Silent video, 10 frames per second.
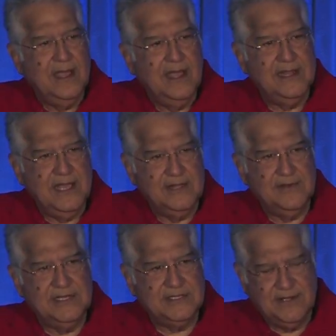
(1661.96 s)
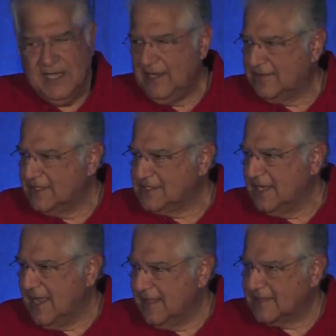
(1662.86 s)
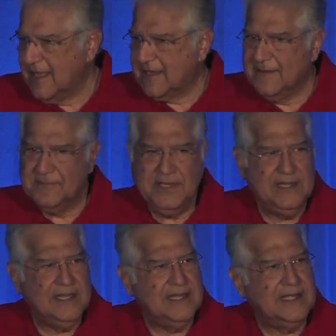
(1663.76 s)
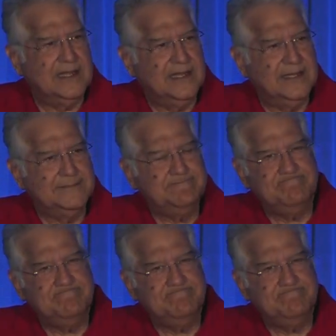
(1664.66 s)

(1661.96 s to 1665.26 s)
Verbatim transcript: And the other one's a really interesting healthcare company that uh,